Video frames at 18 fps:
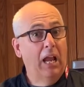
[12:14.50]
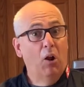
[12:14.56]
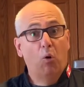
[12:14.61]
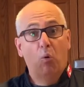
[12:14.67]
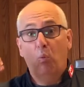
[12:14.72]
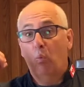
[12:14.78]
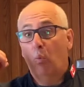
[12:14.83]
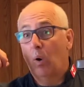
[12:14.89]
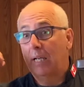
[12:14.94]

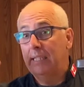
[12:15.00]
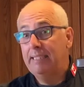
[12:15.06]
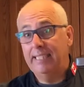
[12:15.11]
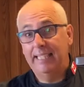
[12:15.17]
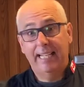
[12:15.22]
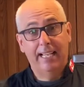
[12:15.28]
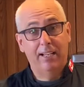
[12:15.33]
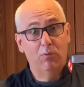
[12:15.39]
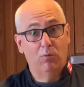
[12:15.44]
Once
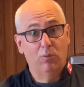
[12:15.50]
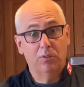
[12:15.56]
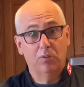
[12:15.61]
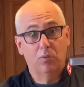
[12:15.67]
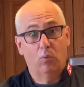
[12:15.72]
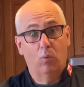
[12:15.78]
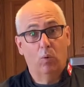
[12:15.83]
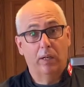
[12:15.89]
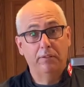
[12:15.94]
it hits
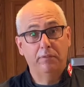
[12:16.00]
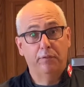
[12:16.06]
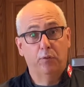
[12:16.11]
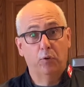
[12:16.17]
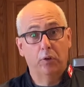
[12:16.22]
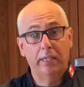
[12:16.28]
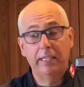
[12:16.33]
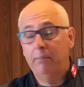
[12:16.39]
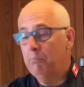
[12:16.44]

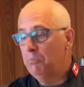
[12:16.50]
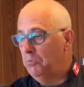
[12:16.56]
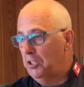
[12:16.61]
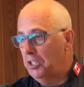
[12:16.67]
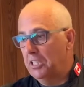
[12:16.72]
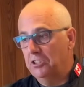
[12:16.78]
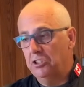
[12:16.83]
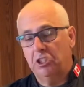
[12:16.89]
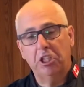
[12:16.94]
140, you
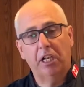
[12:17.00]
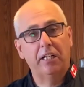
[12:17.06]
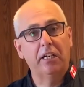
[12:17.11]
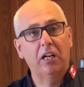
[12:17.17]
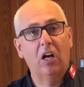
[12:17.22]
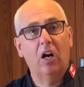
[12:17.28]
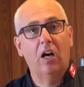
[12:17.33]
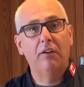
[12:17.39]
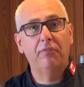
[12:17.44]
can shut it
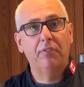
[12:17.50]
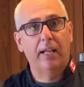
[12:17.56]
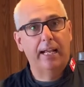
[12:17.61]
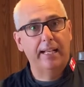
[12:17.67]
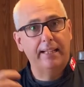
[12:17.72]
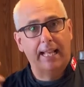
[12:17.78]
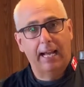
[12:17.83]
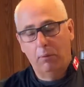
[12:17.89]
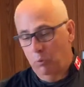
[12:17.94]
off
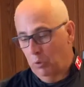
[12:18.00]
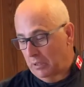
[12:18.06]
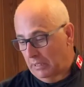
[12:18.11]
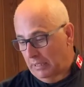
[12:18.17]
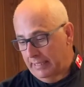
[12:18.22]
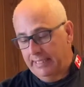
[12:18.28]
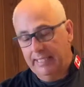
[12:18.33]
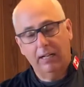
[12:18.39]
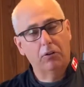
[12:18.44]
and that will
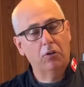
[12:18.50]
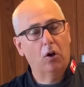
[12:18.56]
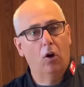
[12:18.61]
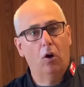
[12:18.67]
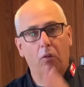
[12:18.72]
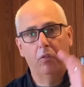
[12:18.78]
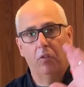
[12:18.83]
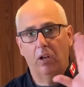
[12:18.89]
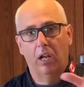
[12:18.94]
clean out
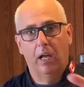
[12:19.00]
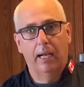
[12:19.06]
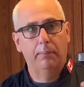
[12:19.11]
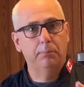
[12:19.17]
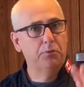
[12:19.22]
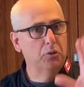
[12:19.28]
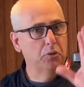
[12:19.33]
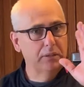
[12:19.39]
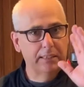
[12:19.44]
all the lime.
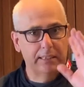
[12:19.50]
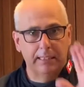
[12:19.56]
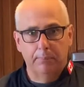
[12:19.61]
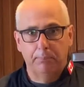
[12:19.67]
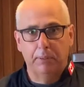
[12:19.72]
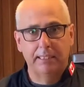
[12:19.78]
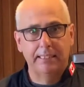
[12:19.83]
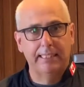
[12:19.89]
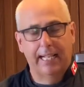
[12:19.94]
So as
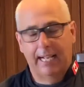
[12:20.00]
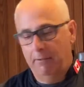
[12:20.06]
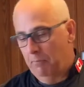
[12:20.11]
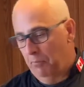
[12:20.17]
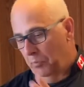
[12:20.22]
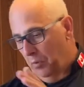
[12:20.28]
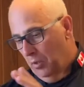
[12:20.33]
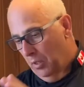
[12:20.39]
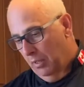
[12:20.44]
simple as
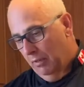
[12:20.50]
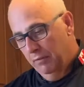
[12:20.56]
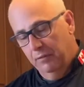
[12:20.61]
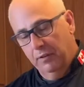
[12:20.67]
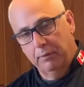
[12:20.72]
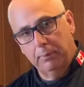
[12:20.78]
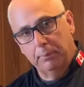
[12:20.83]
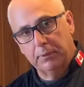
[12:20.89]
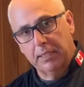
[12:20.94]
that.
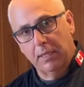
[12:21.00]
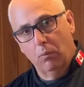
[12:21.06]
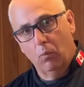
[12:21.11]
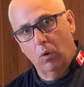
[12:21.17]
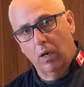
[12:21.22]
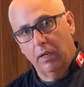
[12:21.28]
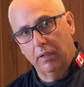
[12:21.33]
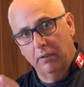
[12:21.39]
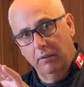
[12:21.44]
50%
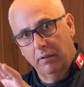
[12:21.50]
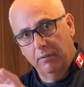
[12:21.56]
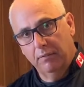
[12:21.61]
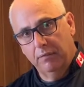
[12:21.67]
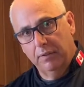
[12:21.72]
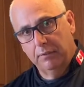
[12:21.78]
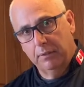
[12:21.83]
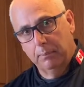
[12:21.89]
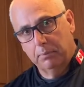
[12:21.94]
water,
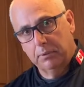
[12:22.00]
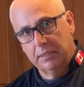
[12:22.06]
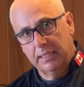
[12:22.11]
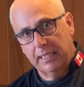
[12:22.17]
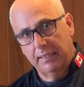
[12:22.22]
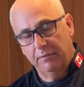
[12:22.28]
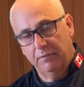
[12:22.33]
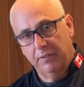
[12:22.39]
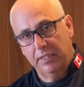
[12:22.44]

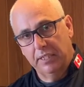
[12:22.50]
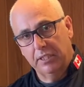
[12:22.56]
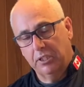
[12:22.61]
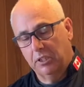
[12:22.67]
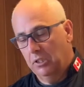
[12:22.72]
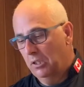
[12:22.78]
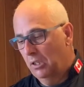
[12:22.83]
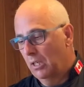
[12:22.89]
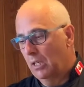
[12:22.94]
50%
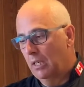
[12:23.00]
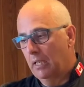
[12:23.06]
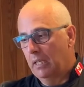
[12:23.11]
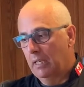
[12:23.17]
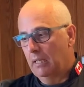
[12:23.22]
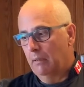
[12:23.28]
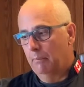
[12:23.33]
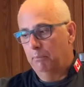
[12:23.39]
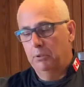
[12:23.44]
vinegar.
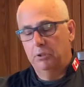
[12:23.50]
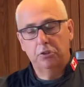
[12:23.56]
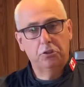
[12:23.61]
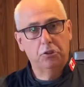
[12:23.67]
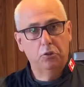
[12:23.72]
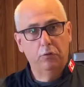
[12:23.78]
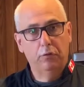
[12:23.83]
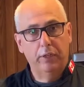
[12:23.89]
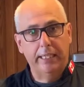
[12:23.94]
Put your
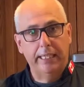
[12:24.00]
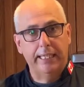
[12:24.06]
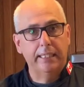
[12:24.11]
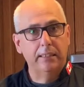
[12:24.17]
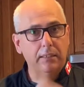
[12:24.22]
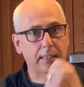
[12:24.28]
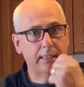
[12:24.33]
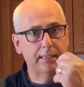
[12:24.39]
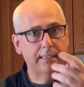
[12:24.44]
sous vide
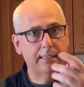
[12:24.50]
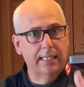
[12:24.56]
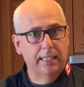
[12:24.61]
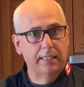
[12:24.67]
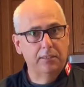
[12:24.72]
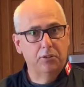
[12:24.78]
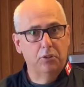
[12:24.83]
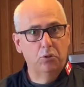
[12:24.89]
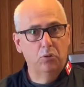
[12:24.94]
in, set
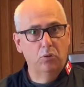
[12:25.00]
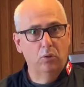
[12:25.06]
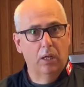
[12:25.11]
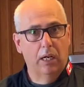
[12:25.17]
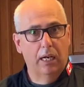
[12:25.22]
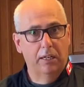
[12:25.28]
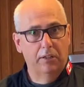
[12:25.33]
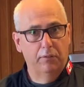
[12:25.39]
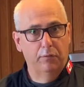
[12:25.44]
it to
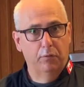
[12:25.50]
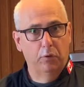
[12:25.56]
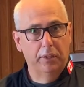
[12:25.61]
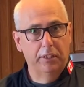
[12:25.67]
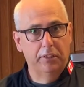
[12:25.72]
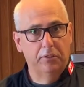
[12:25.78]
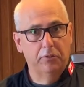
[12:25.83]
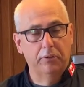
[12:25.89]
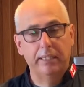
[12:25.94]
140
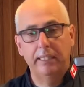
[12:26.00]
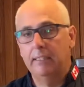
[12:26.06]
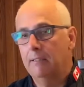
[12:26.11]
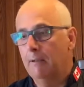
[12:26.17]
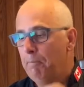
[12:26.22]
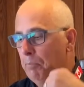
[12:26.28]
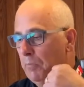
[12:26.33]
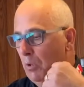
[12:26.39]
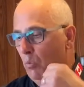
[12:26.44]
degrees.
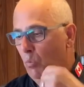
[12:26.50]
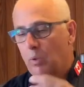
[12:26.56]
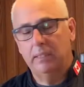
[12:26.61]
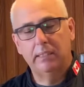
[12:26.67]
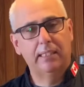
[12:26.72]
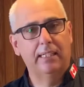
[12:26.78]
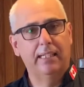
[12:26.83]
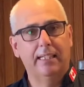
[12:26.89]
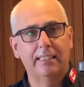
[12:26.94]

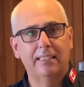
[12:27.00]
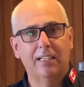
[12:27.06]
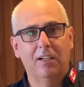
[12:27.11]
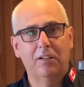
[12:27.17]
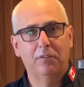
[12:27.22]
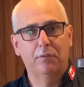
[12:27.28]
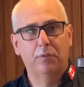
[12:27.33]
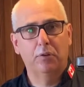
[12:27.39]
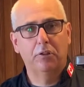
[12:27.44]
Once it hits
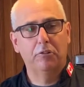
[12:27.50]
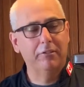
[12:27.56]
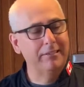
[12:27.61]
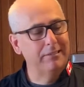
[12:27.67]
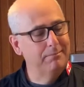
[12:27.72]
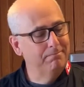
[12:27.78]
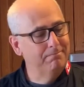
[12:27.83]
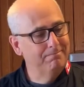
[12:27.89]
140 degrees,